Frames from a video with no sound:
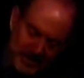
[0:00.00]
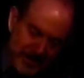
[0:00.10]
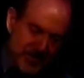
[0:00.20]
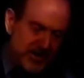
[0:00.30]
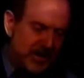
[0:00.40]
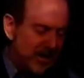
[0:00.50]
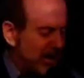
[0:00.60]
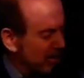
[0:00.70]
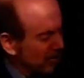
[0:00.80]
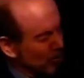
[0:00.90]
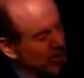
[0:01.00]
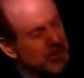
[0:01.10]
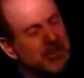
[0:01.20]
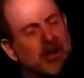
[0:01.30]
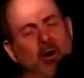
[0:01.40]
Every time, what a
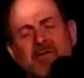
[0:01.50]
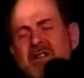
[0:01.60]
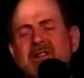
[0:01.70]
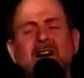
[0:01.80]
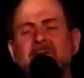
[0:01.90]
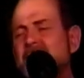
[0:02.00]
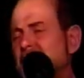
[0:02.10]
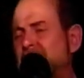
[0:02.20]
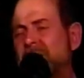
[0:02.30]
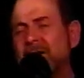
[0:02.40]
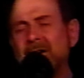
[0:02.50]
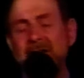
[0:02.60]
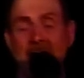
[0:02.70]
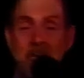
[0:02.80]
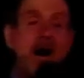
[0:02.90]
show every time he'd appear.
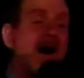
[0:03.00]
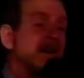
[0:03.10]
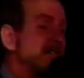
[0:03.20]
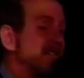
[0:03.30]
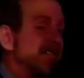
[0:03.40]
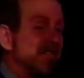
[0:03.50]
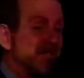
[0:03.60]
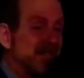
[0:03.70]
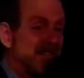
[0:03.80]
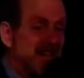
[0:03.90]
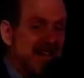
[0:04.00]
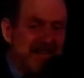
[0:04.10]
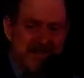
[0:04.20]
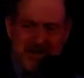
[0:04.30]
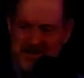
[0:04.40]
Now mine's
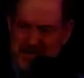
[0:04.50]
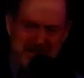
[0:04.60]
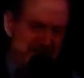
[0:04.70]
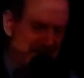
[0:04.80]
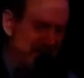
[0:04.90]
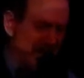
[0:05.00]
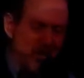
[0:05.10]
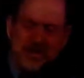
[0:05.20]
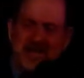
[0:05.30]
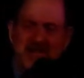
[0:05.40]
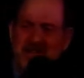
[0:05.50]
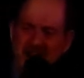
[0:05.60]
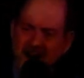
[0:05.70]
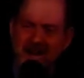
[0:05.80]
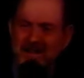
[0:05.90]
just an old out the
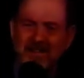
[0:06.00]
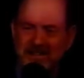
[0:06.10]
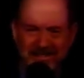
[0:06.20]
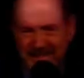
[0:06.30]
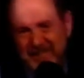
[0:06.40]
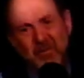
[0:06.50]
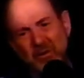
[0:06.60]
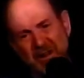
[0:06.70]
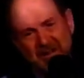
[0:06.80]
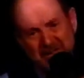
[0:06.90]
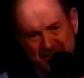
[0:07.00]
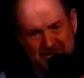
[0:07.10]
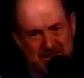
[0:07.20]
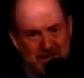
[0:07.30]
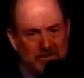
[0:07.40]
cocker, and we're
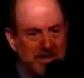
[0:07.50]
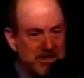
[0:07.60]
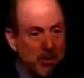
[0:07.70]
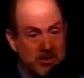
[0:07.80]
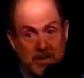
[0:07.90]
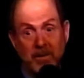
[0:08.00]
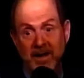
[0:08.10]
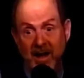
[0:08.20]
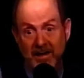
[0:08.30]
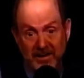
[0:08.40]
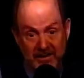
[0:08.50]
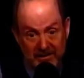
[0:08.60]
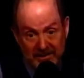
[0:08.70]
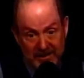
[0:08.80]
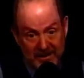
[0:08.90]
simply so symbiotic.
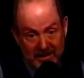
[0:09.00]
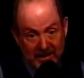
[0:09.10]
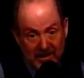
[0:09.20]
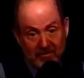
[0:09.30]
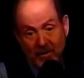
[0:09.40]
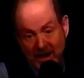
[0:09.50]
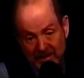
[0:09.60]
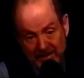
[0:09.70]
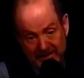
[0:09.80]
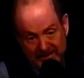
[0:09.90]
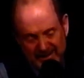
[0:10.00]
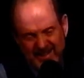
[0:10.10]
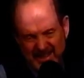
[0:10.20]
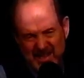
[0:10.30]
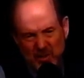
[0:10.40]
Frankly,
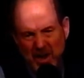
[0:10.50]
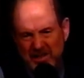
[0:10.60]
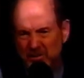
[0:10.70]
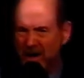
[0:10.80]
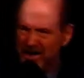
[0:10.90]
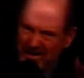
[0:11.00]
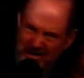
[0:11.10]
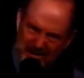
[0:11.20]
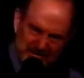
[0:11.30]
he's quite neurotic.